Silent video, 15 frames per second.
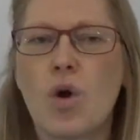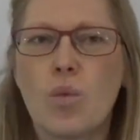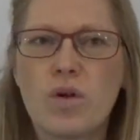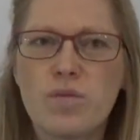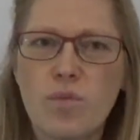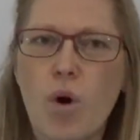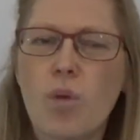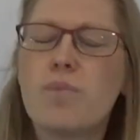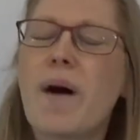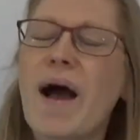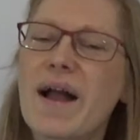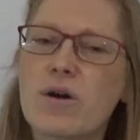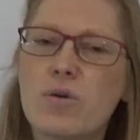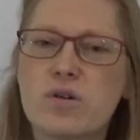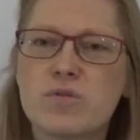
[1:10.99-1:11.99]
with more
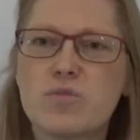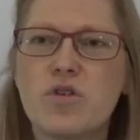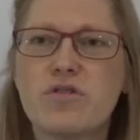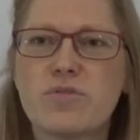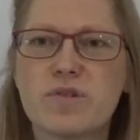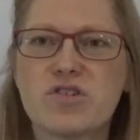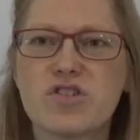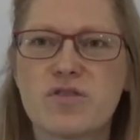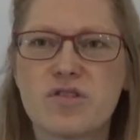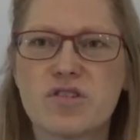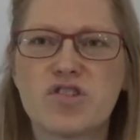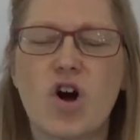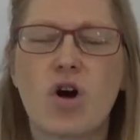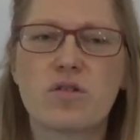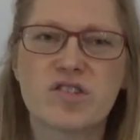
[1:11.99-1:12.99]
backward movement of the
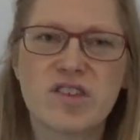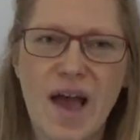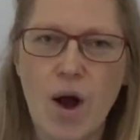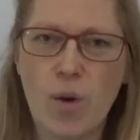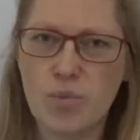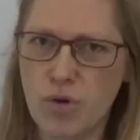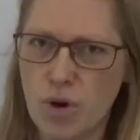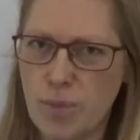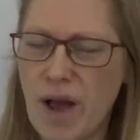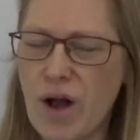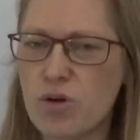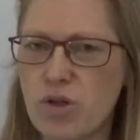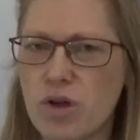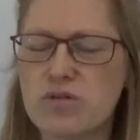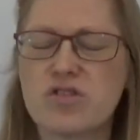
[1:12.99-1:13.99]
tongue to help
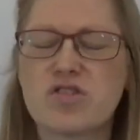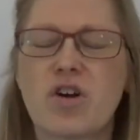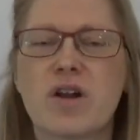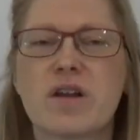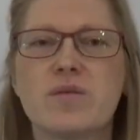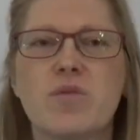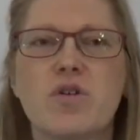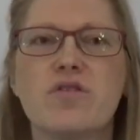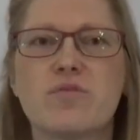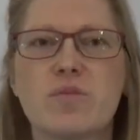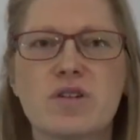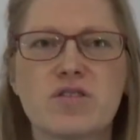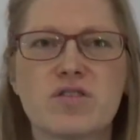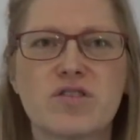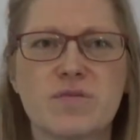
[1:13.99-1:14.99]
propel those solid
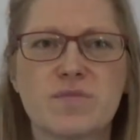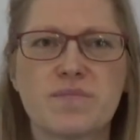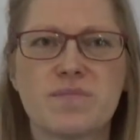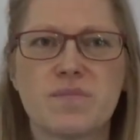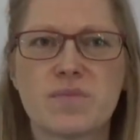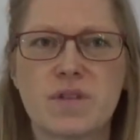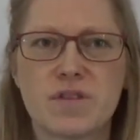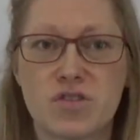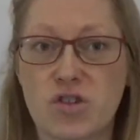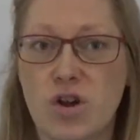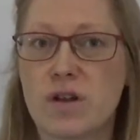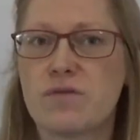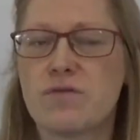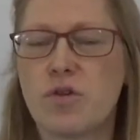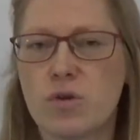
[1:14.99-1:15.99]
movements, the
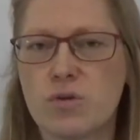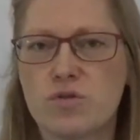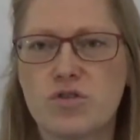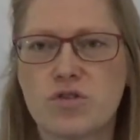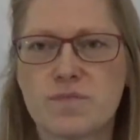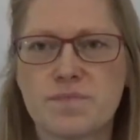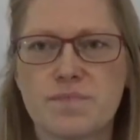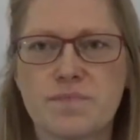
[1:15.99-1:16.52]
solid foods.